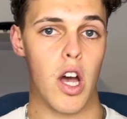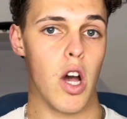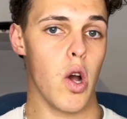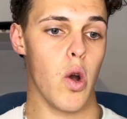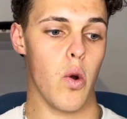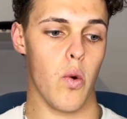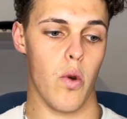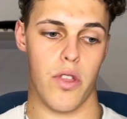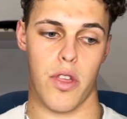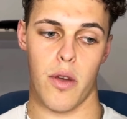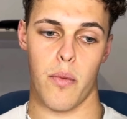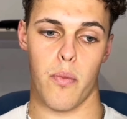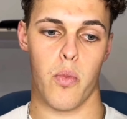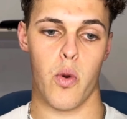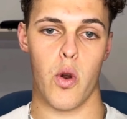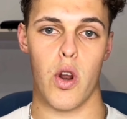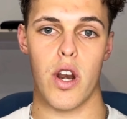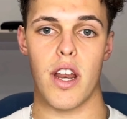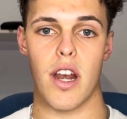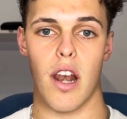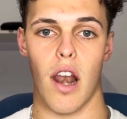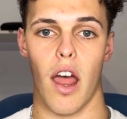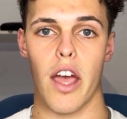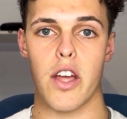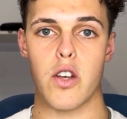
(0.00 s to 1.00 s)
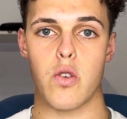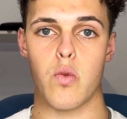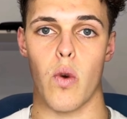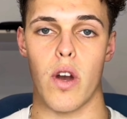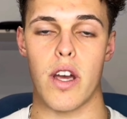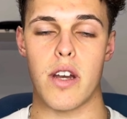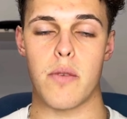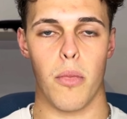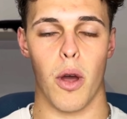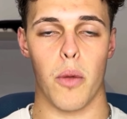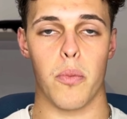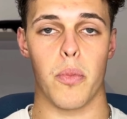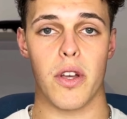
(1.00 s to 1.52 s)
with a pretty light
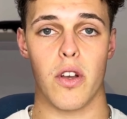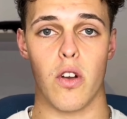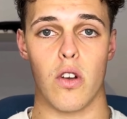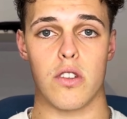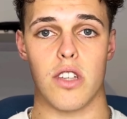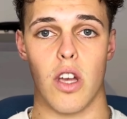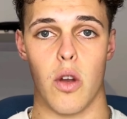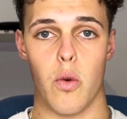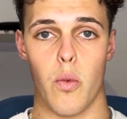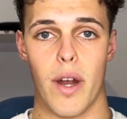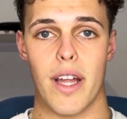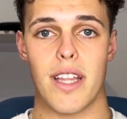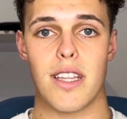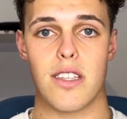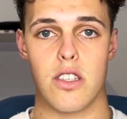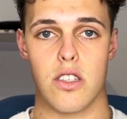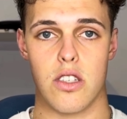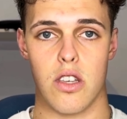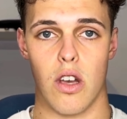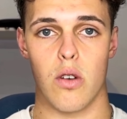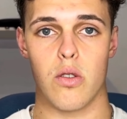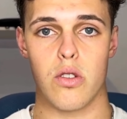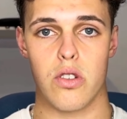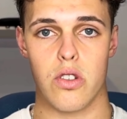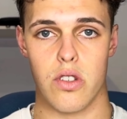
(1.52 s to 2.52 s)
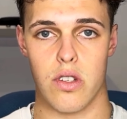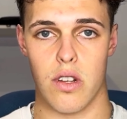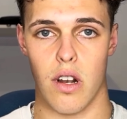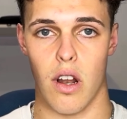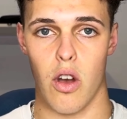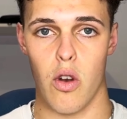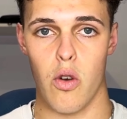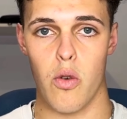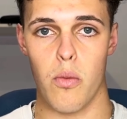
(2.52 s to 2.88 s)
weight, but because I went so slow,